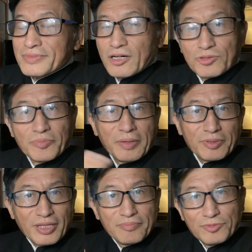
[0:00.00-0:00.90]
remember
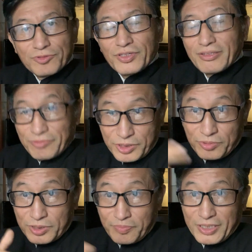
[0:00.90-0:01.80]
that movie, which
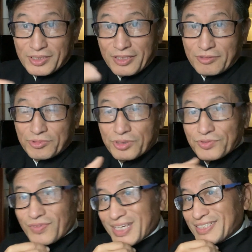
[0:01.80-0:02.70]
was based on the real
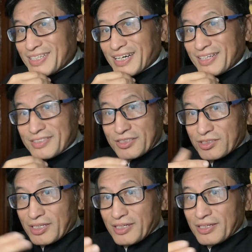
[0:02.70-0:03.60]
event?
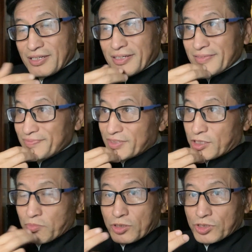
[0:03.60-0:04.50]
This
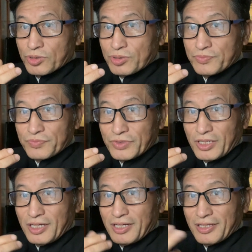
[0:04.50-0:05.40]
commercial
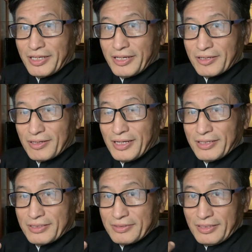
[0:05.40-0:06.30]

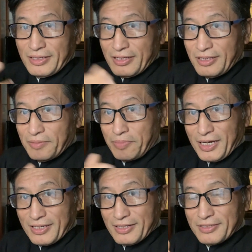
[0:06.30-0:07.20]
airline
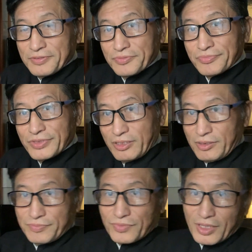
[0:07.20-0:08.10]
pilot,
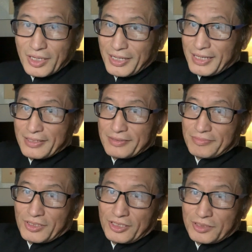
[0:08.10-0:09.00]
landed
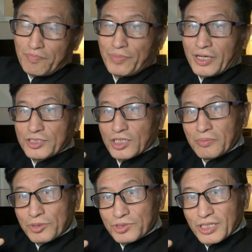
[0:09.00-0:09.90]
his big
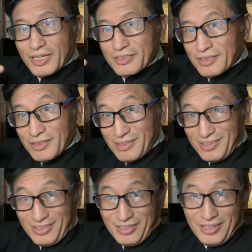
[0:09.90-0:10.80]
jumbo jet
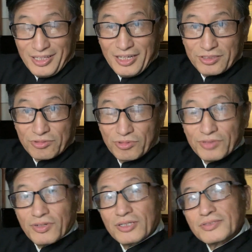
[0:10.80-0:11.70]
on the Hudson
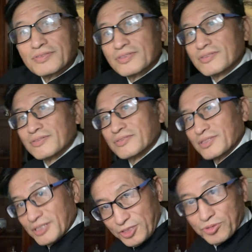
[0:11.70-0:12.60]
River
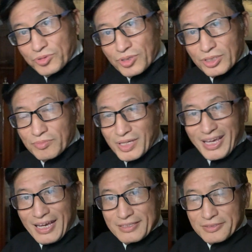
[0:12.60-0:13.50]
in New York,
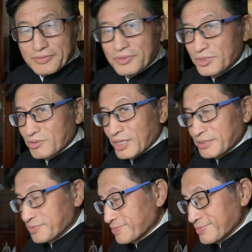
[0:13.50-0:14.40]
Manhattan, right?